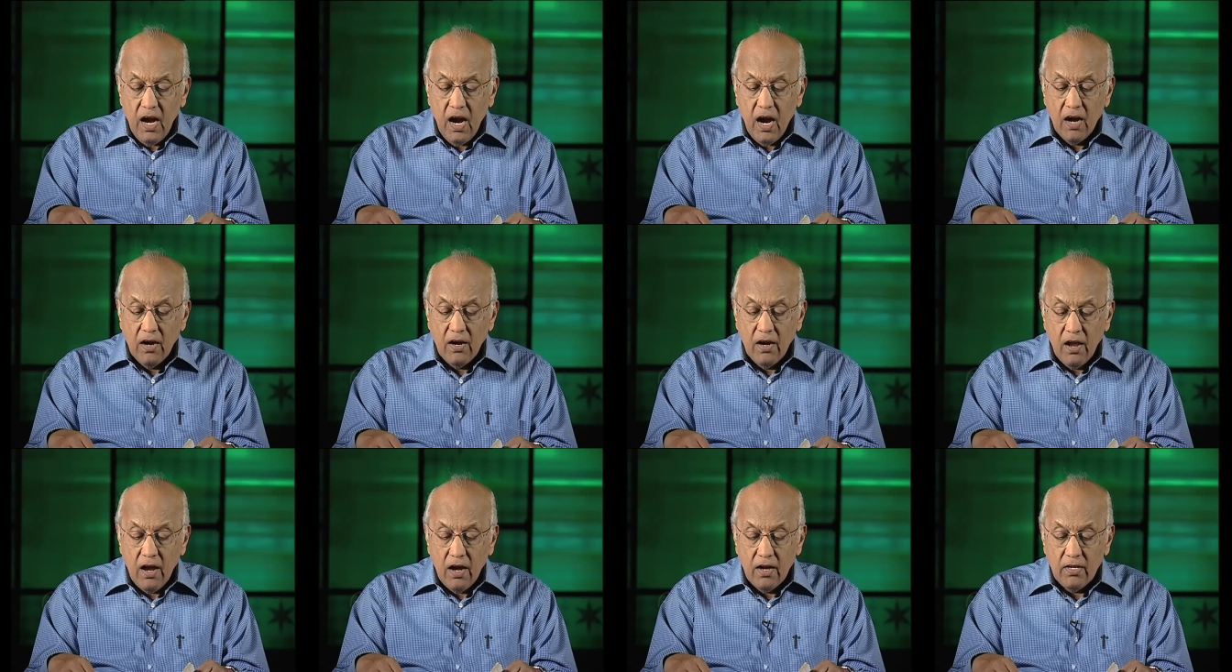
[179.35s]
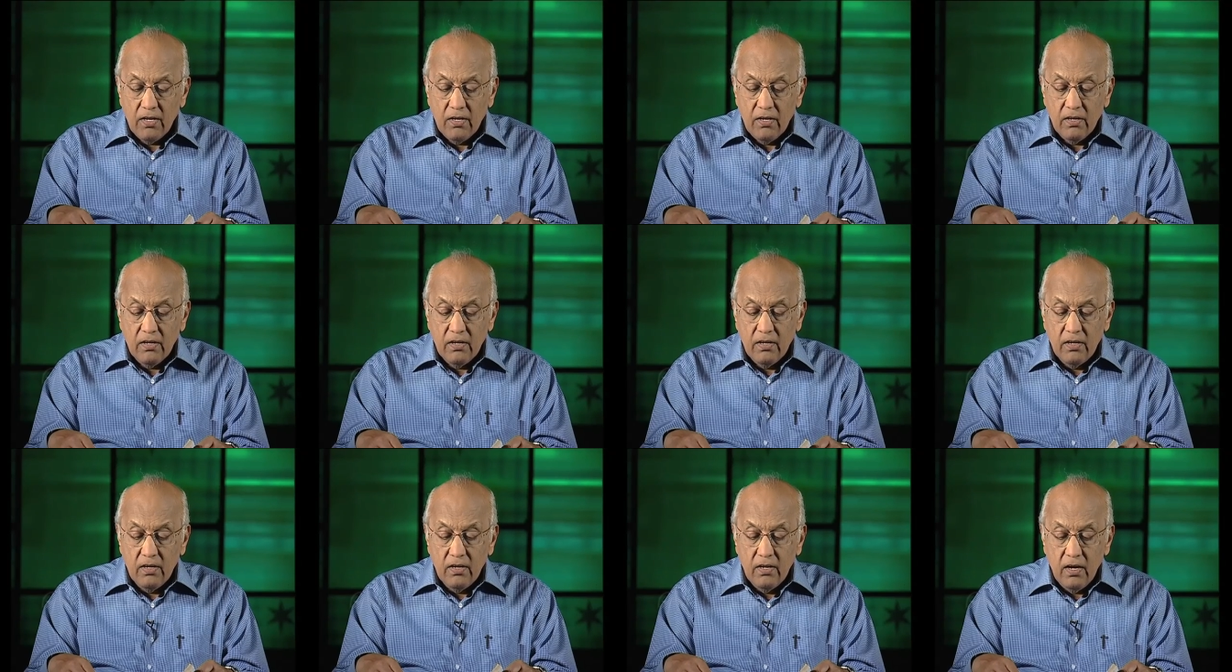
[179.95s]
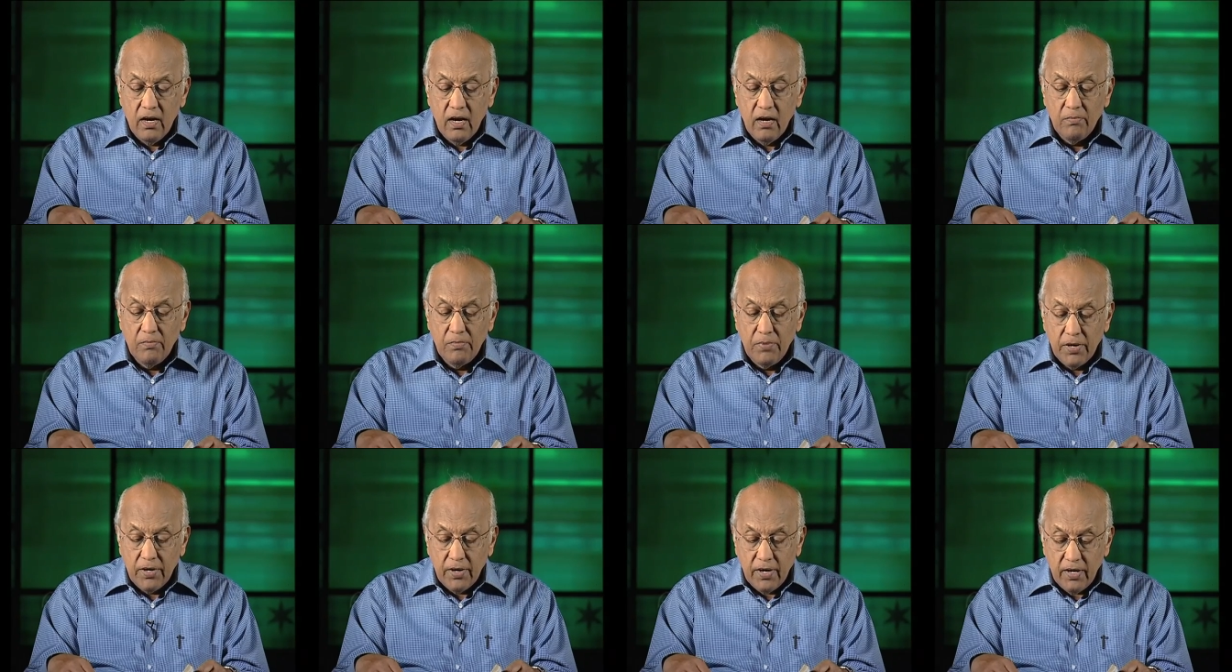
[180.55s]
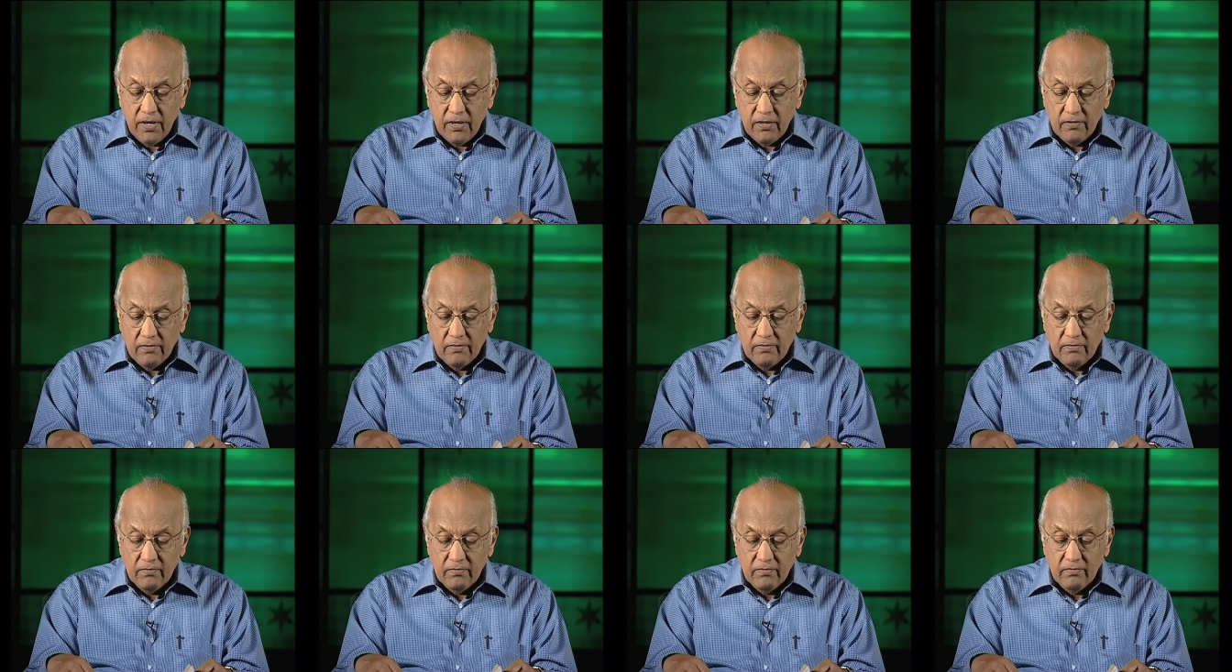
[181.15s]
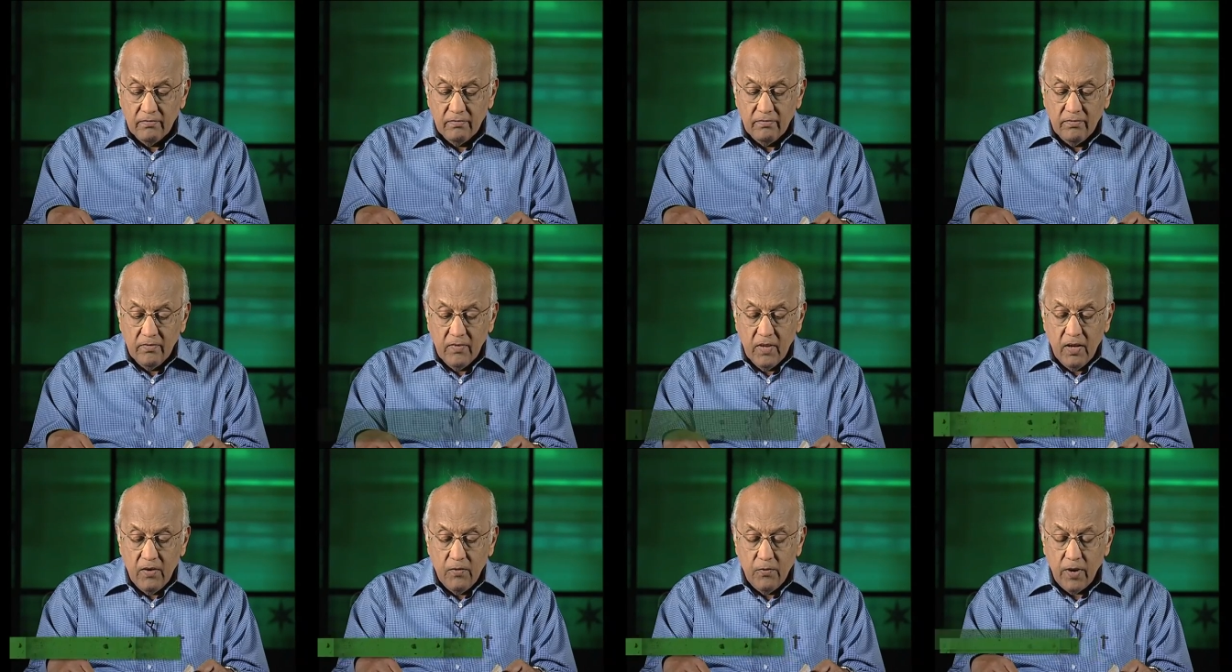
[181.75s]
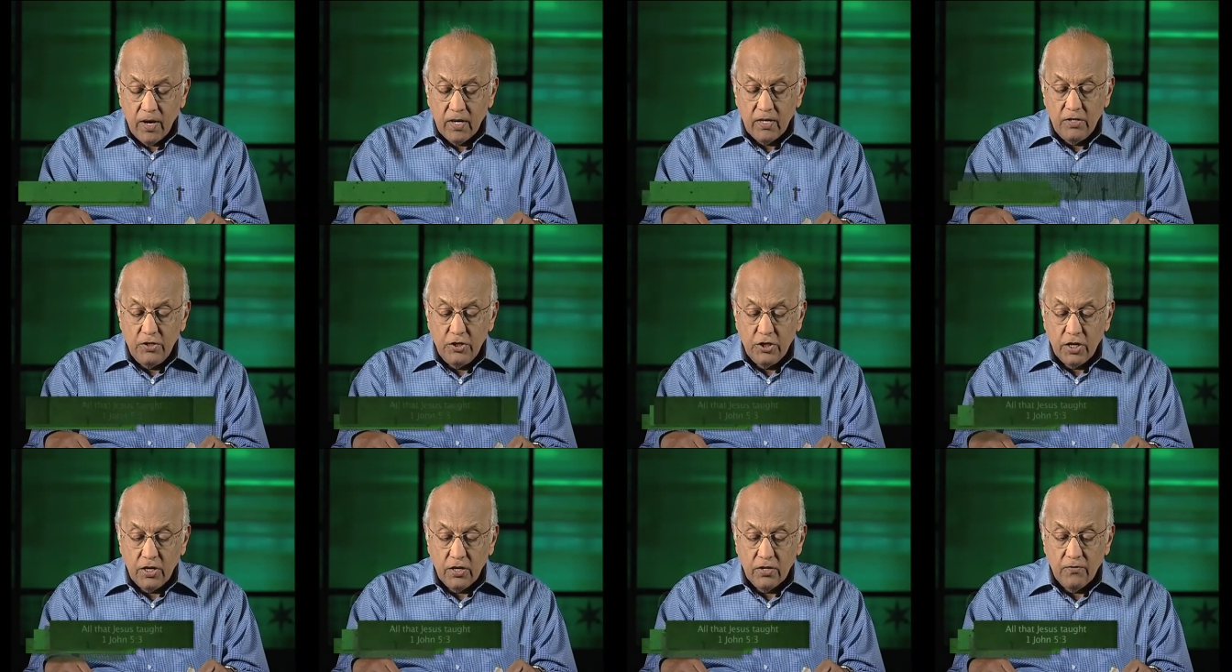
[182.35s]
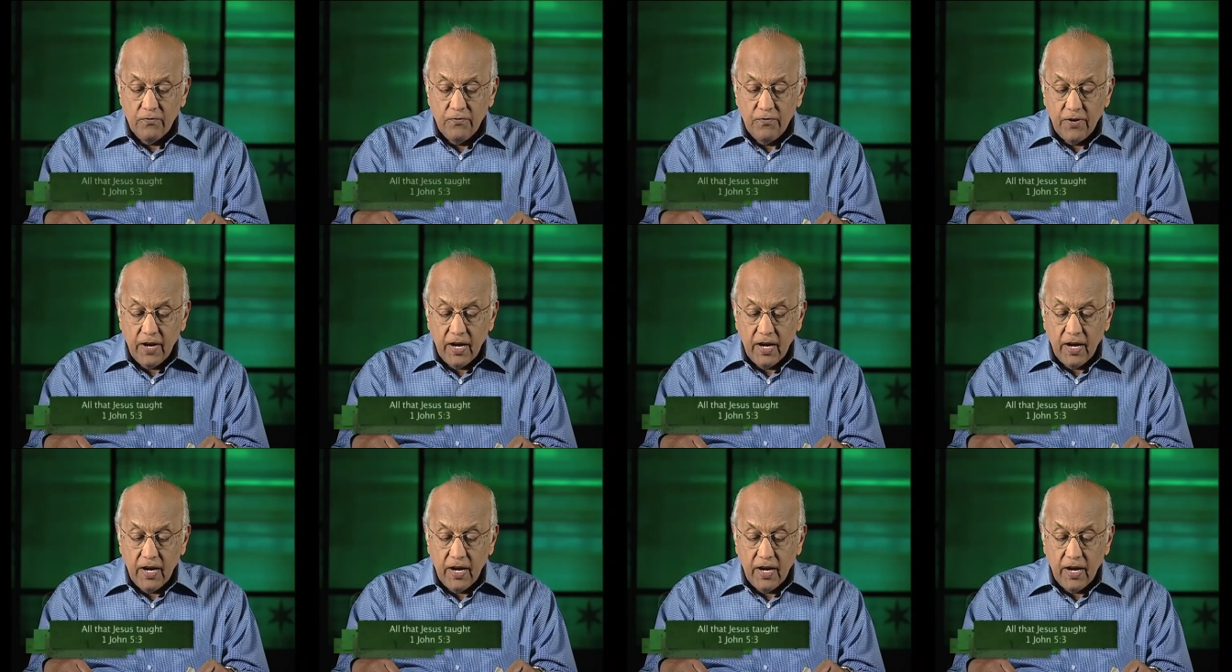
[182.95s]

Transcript: are not a burden. 1 John